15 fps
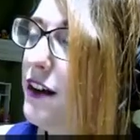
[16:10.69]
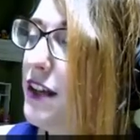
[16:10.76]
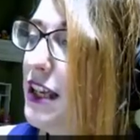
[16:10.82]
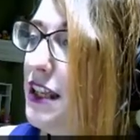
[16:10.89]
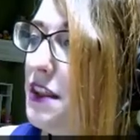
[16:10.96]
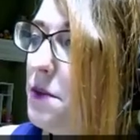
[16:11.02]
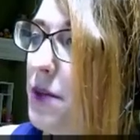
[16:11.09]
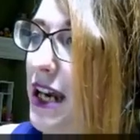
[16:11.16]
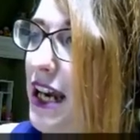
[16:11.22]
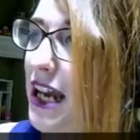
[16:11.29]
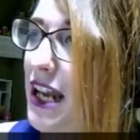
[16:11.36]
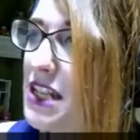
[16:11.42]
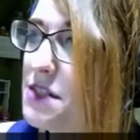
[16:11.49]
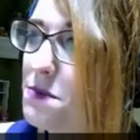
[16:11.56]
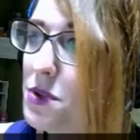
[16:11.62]
In the
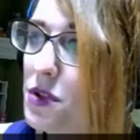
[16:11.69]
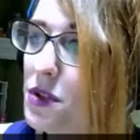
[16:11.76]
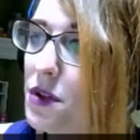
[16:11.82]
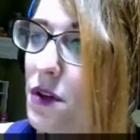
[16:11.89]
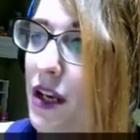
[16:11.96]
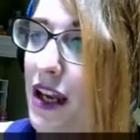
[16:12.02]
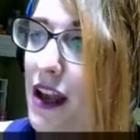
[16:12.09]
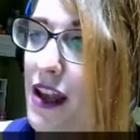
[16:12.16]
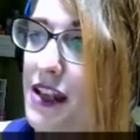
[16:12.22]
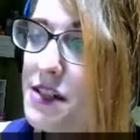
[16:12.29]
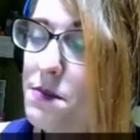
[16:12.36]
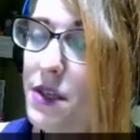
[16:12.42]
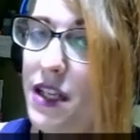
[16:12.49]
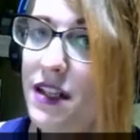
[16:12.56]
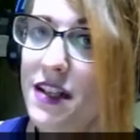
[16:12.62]
past, BULU has
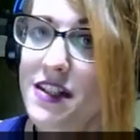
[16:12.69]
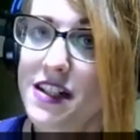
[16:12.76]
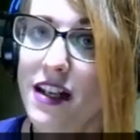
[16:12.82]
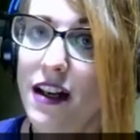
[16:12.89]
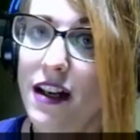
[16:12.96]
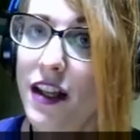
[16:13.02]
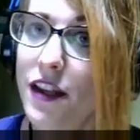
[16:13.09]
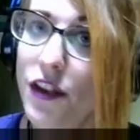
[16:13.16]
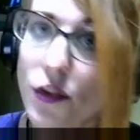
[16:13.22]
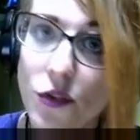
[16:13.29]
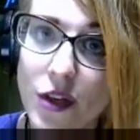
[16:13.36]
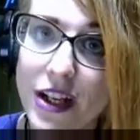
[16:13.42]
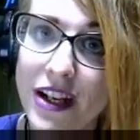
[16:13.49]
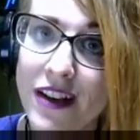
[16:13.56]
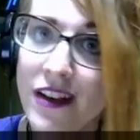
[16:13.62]
been a solid
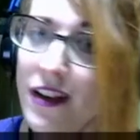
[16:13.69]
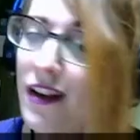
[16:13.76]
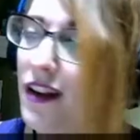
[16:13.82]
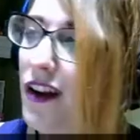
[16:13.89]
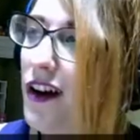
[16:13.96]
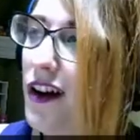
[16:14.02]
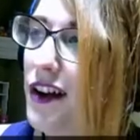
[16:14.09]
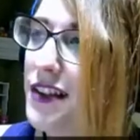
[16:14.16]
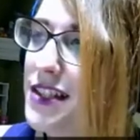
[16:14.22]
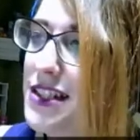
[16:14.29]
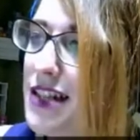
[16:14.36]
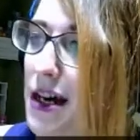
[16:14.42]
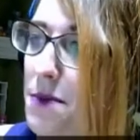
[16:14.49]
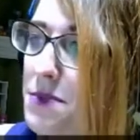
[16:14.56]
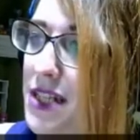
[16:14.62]
3 on the
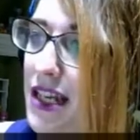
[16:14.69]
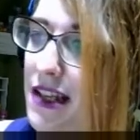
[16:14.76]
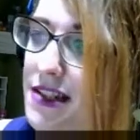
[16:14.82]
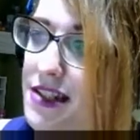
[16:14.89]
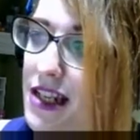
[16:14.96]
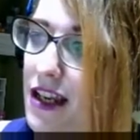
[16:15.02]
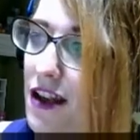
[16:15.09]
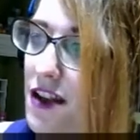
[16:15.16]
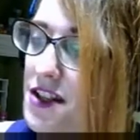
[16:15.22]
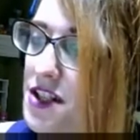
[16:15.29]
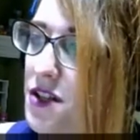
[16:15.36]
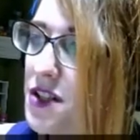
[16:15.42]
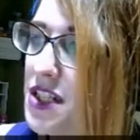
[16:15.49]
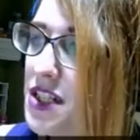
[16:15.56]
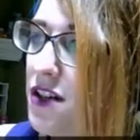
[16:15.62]
top deck scale,
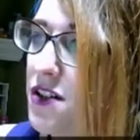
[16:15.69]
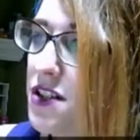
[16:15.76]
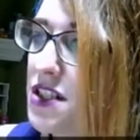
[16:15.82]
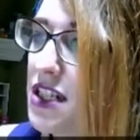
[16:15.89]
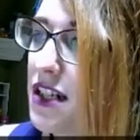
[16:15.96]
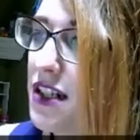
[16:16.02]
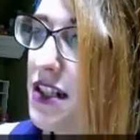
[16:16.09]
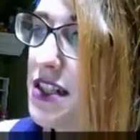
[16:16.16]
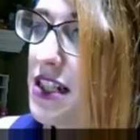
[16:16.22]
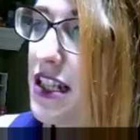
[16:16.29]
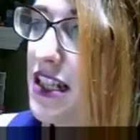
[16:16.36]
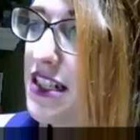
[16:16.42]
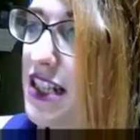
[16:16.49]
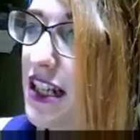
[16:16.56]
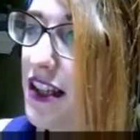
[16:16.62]
so it's interesting to see
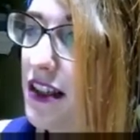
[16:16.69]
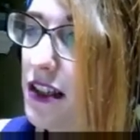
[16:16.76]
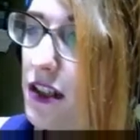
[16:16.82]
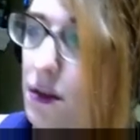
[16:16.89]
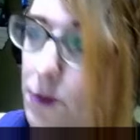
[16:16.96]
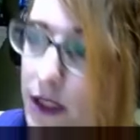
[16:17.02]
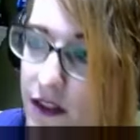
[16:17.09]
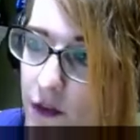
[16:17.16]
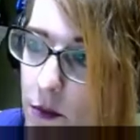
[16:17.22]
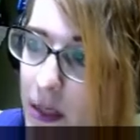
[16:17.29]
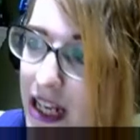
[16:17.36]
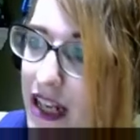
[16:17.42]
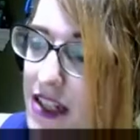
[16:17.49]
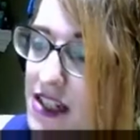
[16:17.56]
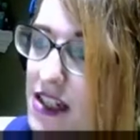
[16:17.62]
it take a little bit of a
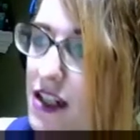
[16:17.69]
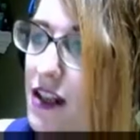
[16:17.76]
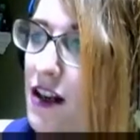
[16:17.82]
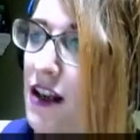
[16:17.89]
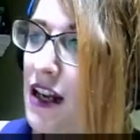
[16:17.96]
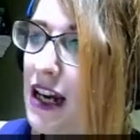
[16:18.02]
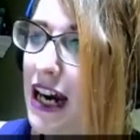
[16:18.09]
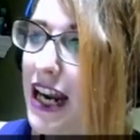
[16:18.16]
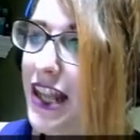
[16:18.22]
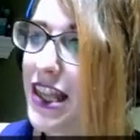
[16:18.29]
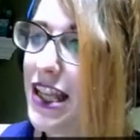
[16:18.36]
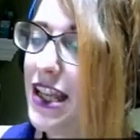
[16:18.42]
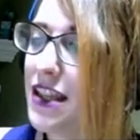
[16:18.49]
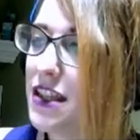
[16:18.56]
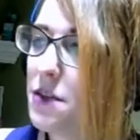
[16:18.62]
back seat. I
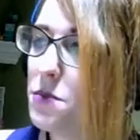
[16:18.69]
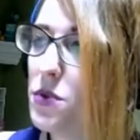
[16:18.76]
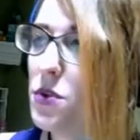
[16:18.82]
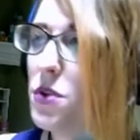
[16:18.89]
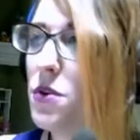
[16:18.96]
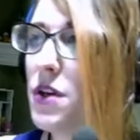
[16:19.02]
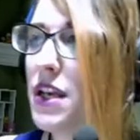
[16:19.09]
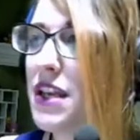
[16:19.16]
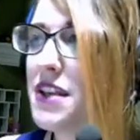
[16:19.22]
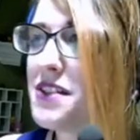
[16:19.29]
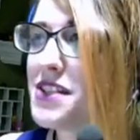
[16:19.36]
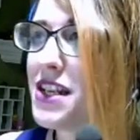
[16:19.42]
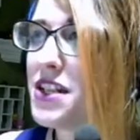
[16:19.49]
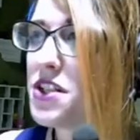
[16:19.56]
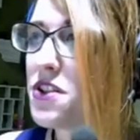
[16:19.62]
think that BULU is
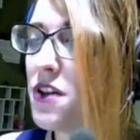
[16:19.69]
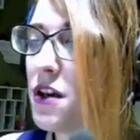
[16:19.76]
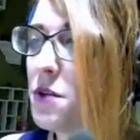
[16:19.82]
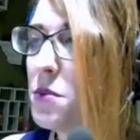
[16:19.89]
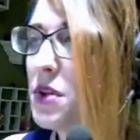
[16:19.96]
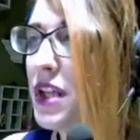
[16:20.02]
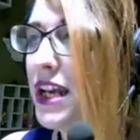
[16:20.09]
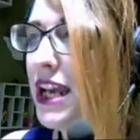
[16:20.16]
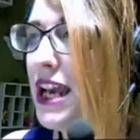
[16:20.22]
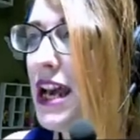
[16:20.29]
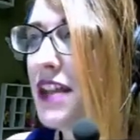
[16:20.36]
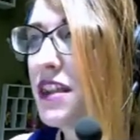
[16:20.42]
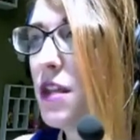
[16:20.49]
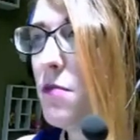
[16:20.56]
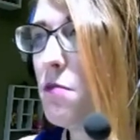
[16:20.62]
a strong play
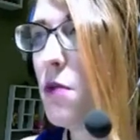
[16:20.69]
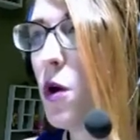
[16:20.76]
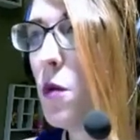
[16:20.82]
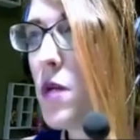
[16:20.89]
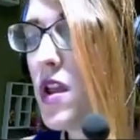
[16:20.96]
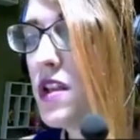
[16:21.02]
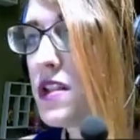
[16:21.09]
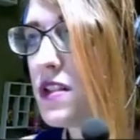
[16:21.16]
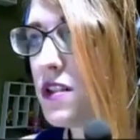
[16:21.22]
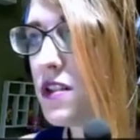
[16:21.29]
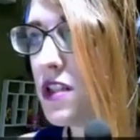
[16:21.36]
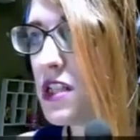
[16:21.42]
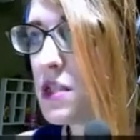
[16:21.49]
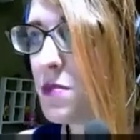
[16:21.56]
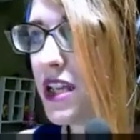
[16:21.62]
at the moment,
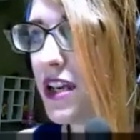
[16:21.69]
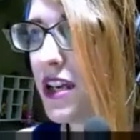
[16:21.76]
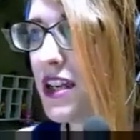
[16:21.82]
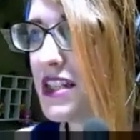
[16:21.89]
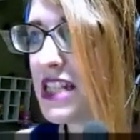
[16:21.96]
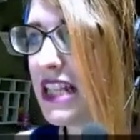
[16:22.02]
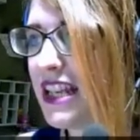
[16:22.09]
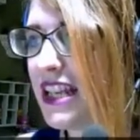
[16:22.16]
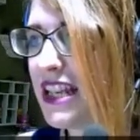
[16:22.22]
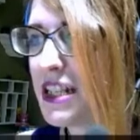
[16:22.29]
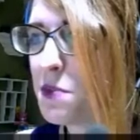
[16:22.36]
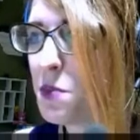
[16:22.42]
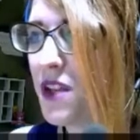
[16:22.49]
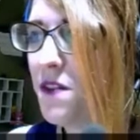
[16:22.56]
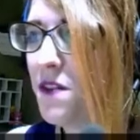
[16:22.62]
just because I think it's
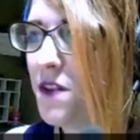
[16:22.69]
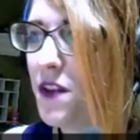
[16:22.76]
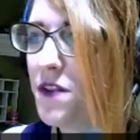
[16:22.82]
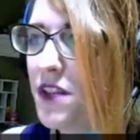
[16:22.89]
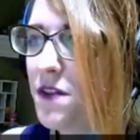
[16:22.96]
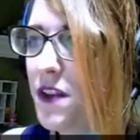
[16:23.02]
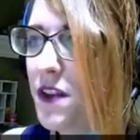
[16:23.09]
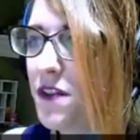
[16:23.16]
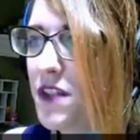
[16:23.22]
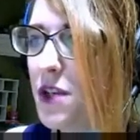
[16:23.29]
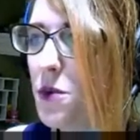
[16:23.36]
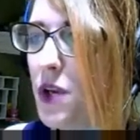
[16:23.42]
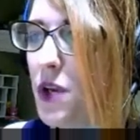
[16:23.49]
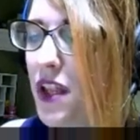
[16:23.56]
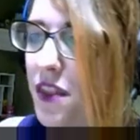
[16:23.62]
pretty
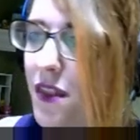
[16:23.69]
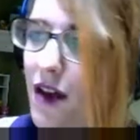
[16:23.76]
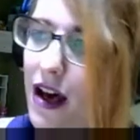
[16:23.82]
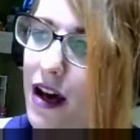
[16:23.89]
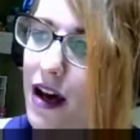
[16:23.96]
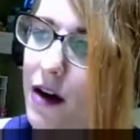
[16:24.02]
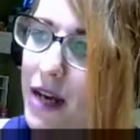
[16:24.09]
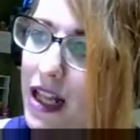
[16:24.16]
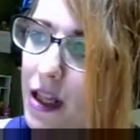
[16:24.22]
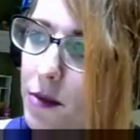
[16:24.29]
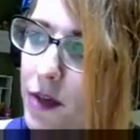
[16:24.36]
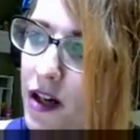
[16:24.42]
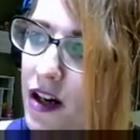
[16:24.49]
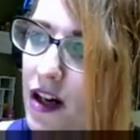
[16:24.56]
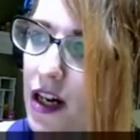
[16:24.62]
50-50 with
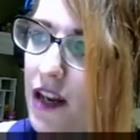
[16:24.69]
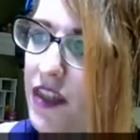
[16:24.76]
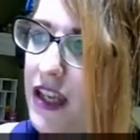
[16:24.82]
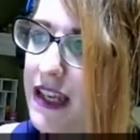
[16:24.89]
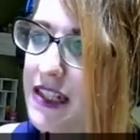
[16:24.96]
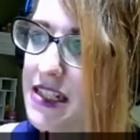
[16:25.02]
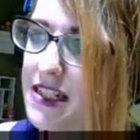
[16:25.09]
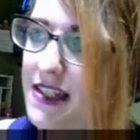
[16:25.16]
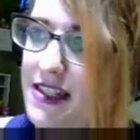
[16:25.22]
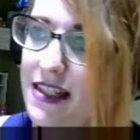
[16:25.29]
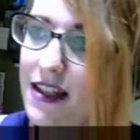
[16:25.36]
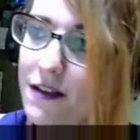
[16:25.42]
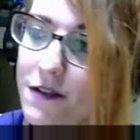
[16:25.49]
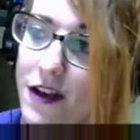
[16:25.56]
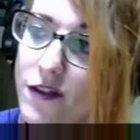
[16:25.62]
Malamar. I think it's
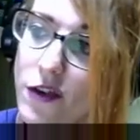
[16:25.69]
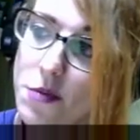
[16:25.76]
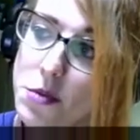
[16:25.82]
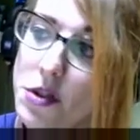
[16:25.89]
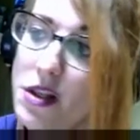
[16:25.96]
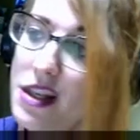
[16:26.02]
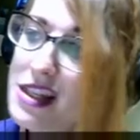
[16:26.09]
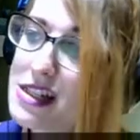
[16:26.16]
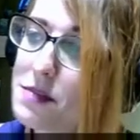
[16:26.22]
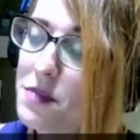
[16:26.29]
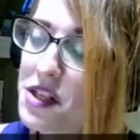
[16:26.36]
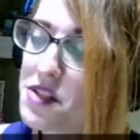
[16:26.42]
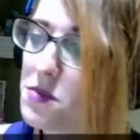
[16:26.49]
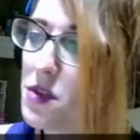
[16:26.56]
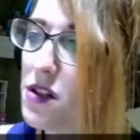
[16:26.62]
decently favorable against
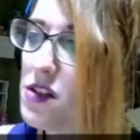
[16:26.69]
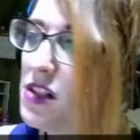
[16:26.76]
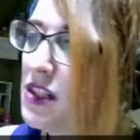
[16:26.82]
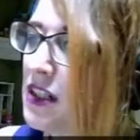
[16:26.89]
Buzzwole.